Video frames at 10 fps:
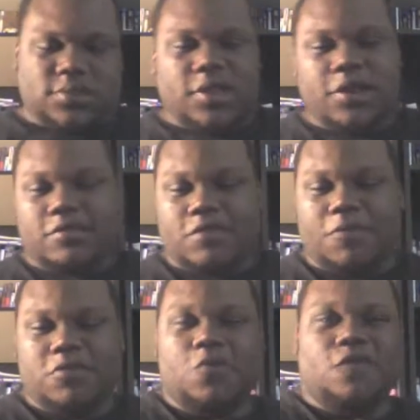Next
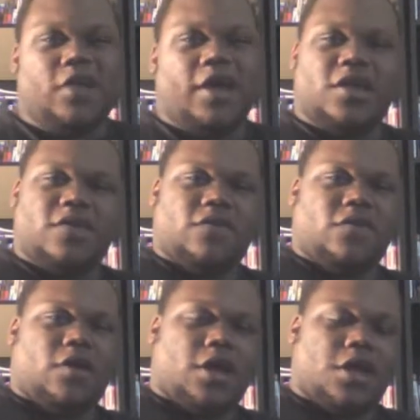up is a movie I
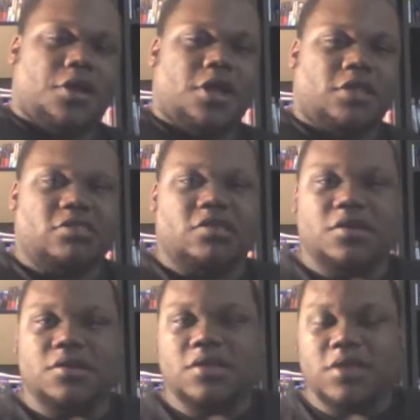I had not
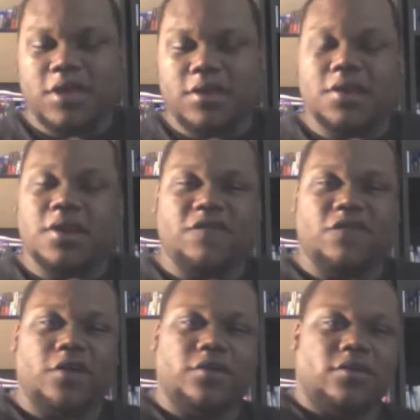seen yet, and I
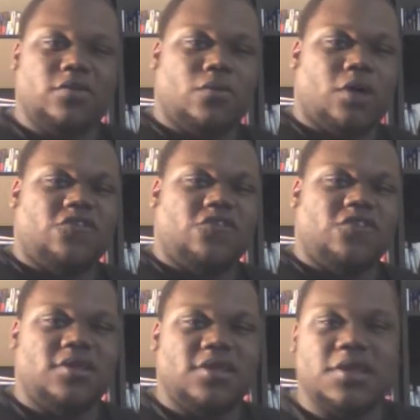finally watched
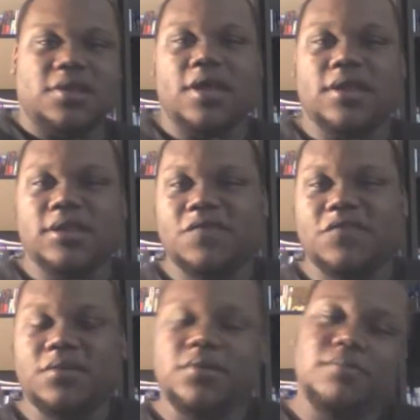it, and I loved
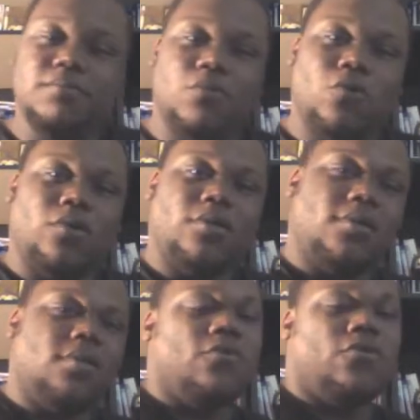it more
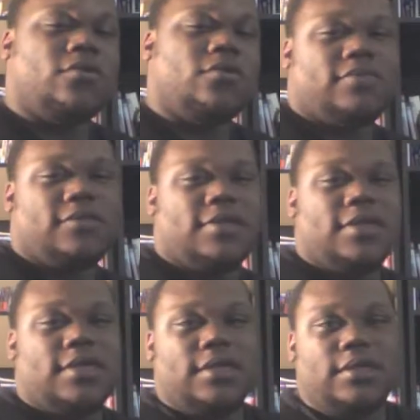and more.
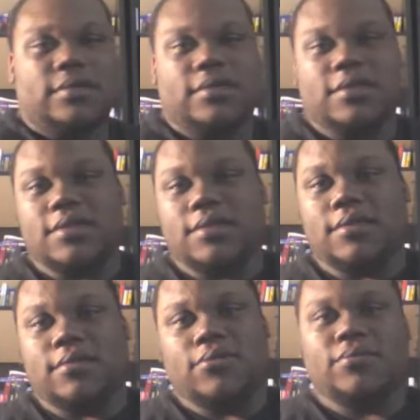And,
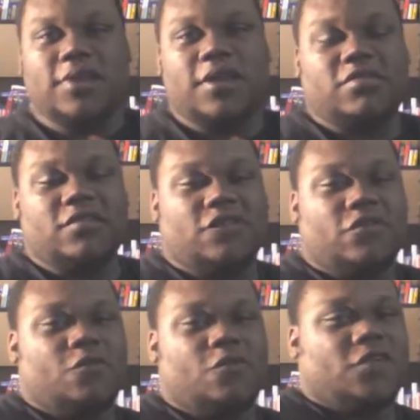uh-huh, and I seen the
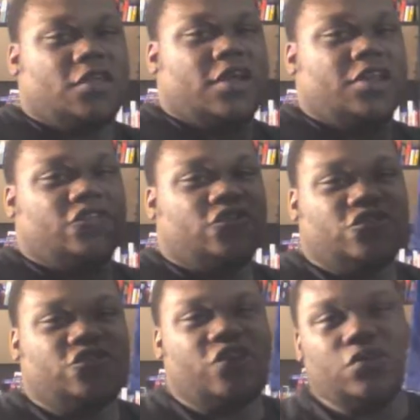first movie, and that is
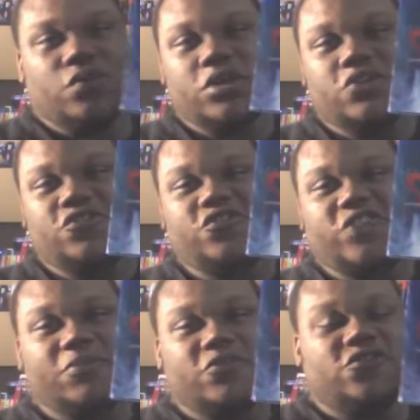John Wick
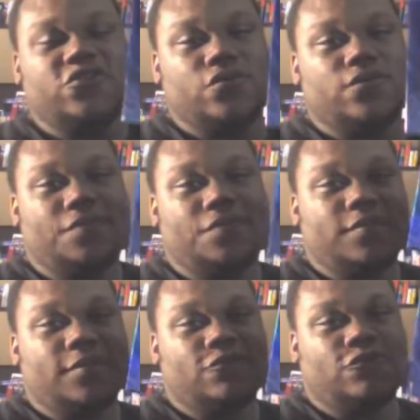Chapter 2.
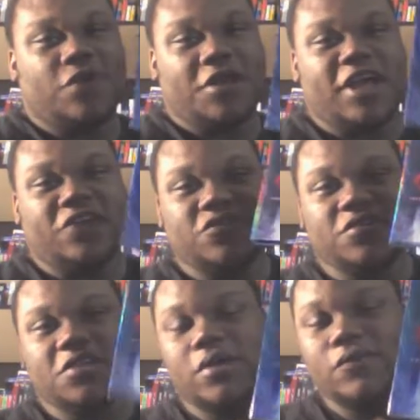Great action.
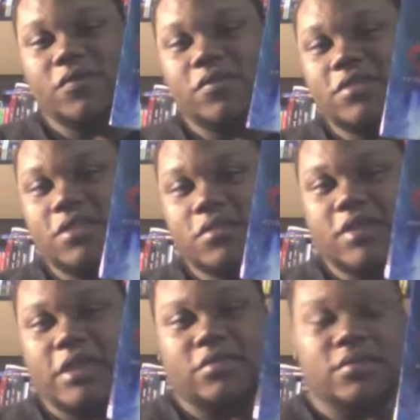Keanu Reeves kicks
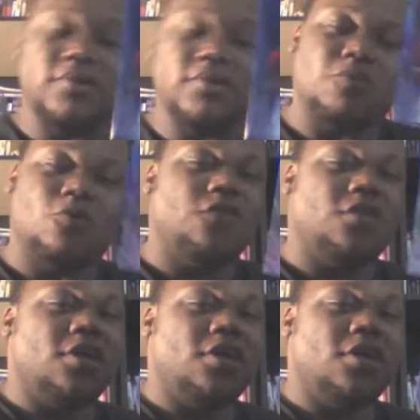ass in this movie.